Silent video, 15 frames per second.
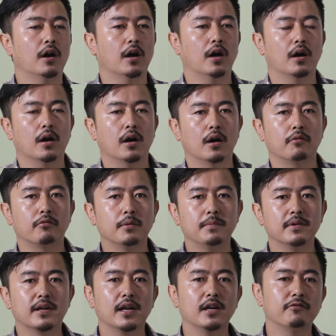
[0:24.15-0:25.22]
will
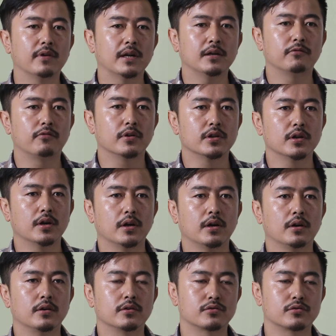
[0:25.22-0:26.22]
be relevant for the